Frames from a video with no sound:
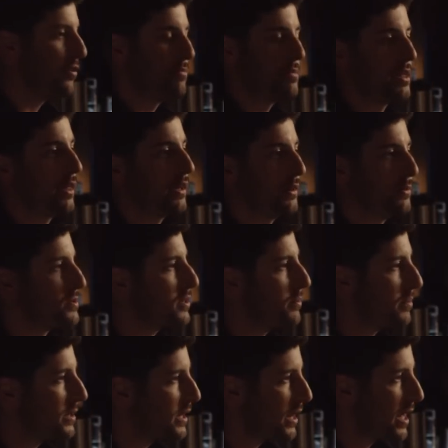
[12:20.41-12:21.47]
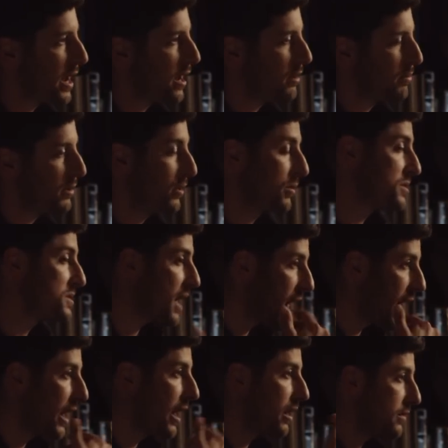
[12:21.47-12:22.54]
to me like it was completely out of the blue, because
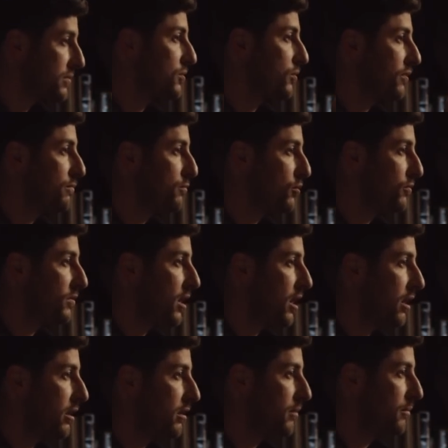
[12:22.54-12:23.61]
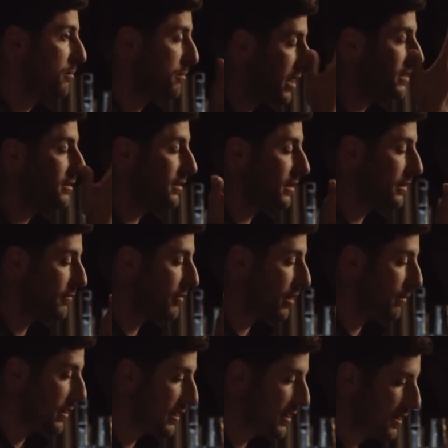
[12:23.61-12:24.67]
I had sort of moved on mentally
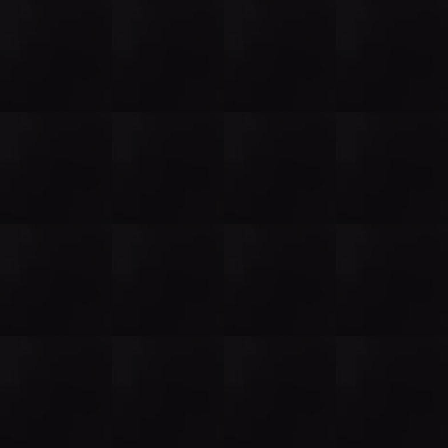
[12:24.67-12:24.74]
from it.